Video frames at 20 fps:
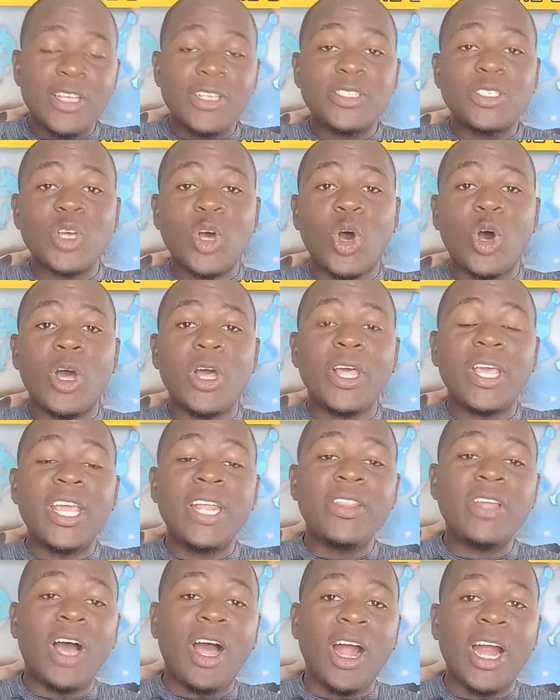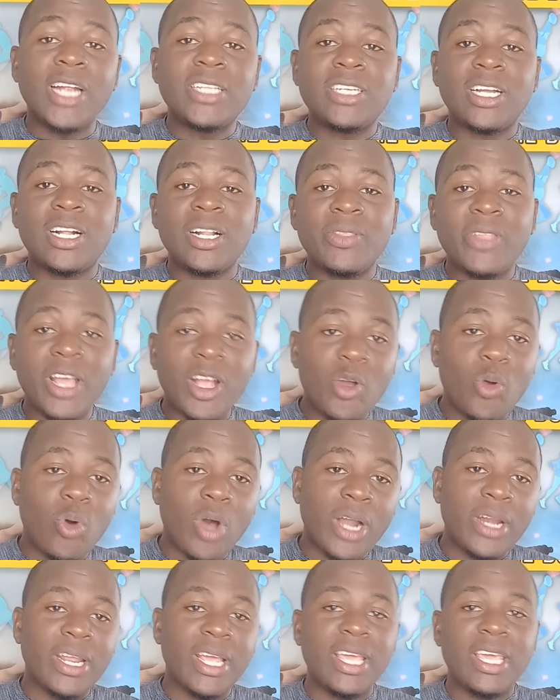So in the article, they
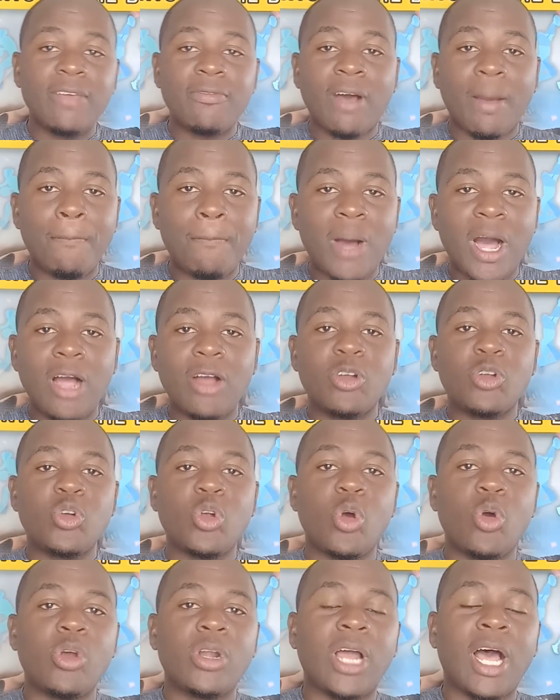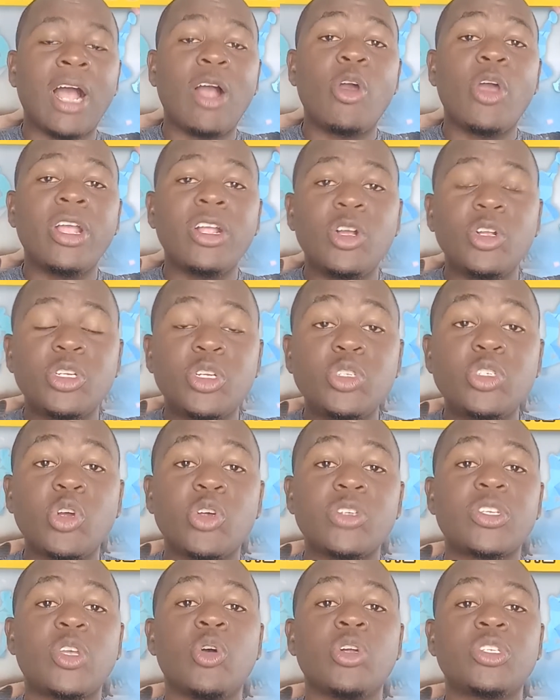go and they give a background. I'm going to
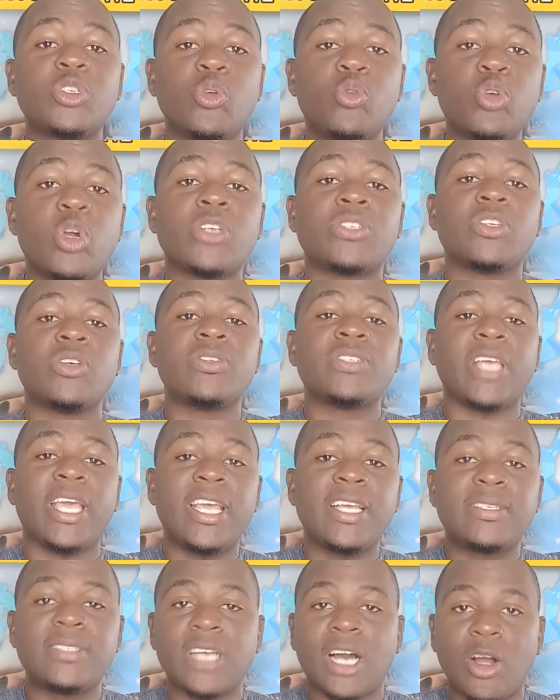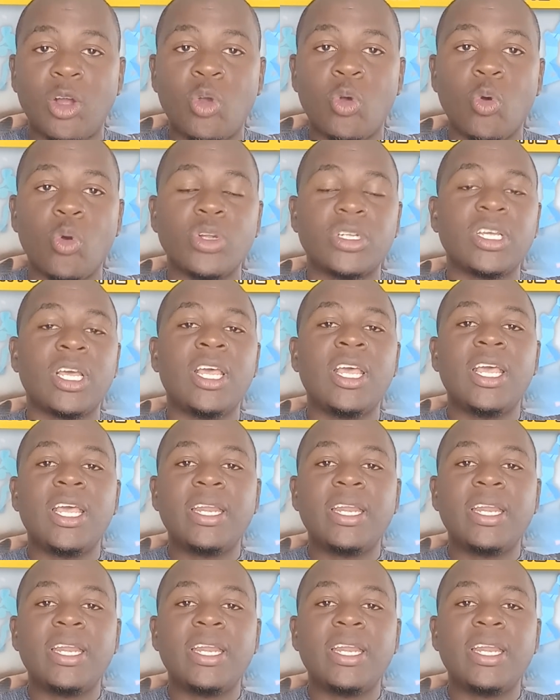just go to Russell's exact quote.